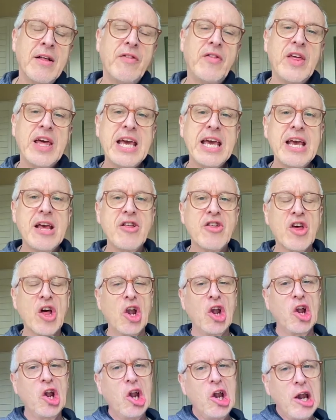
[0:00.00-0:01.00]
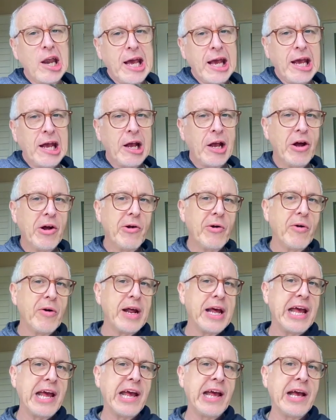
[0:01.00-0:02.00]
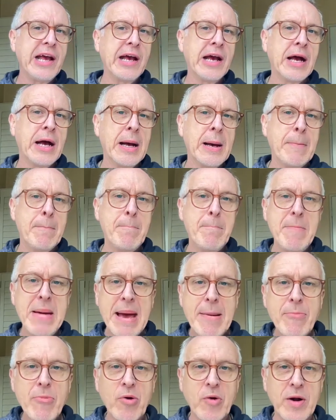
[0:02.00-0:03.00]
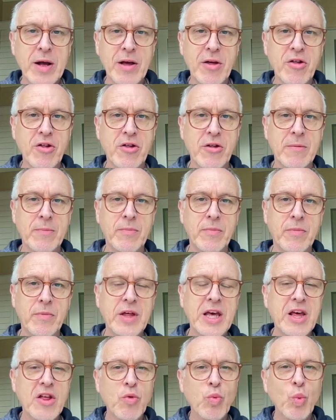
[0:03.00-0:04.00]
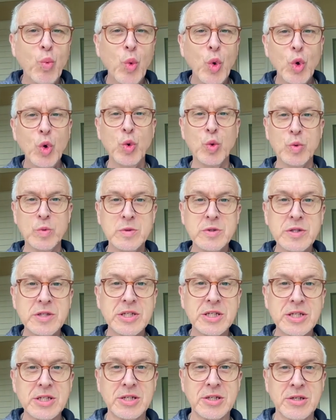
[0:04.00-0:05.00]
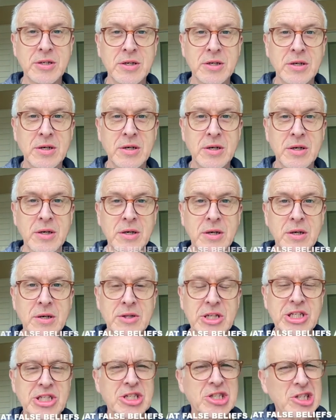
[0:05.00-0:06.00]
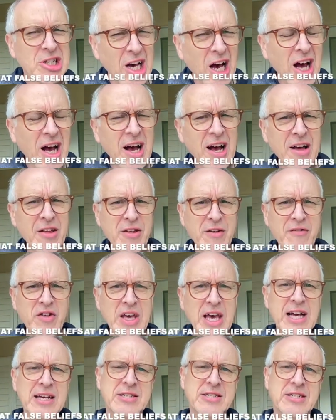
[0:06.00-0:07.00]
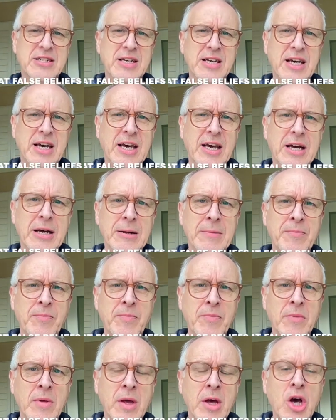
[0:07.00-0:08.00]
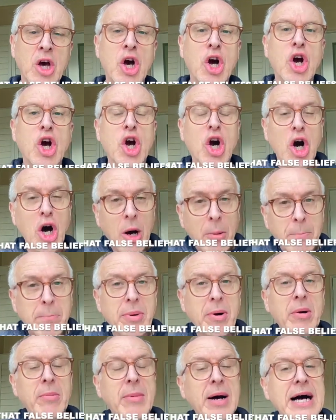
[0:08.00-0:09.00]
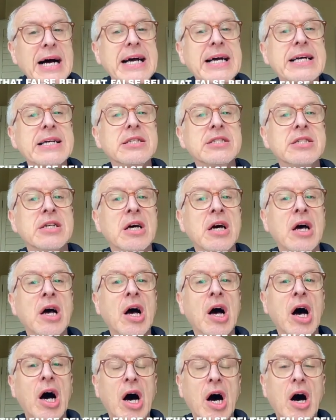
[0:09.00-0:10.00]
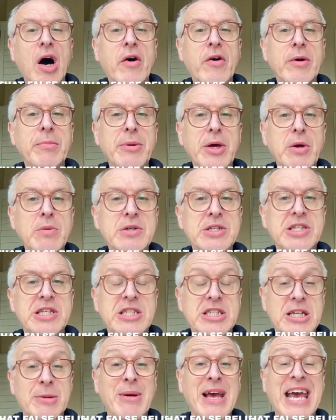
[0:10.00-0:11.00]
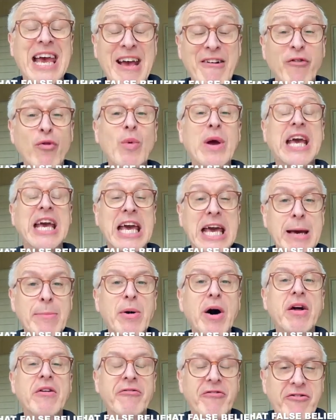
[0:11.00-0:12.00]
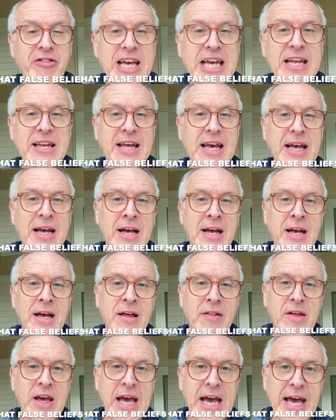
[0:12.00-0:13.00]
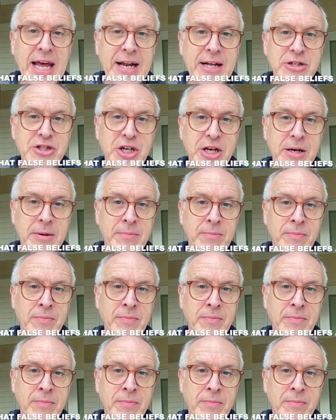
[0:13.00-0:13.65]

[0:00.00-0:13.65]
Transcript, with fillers: these lingering memories, these wounds, the scars of yesteryear, compromise our immune system if we keep on feeding the energy.